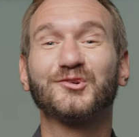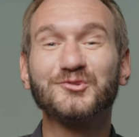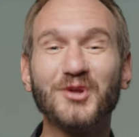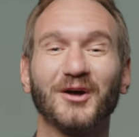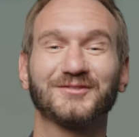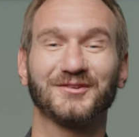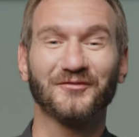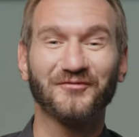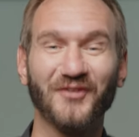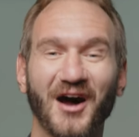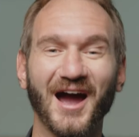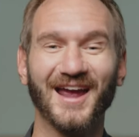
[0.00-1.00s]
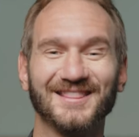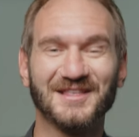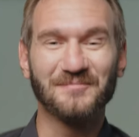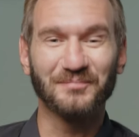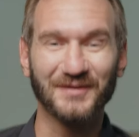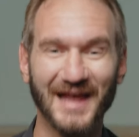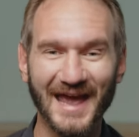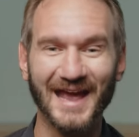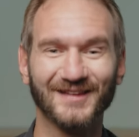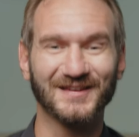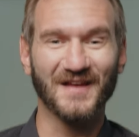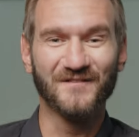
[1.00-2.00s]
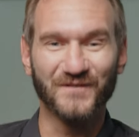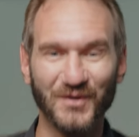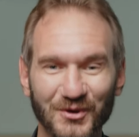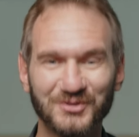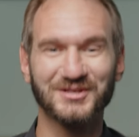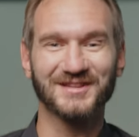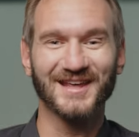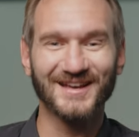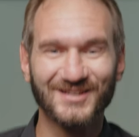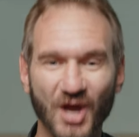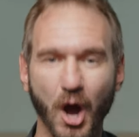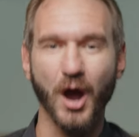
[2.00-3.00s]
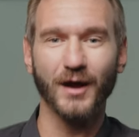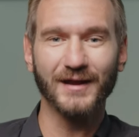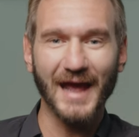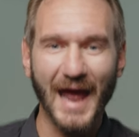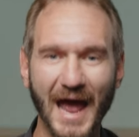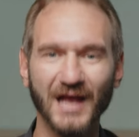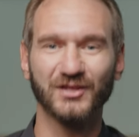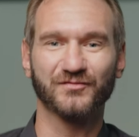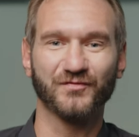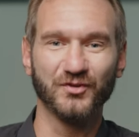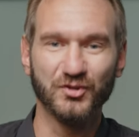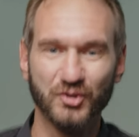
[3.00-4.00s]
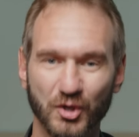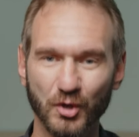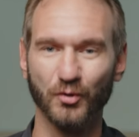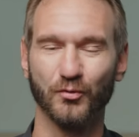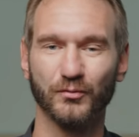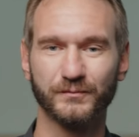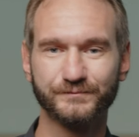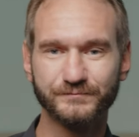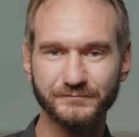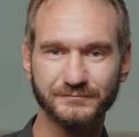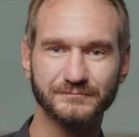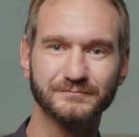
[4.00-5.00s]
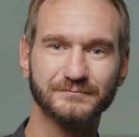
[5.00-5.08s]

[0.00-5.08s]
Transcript: do not define the plans and future that God has for you. Amen.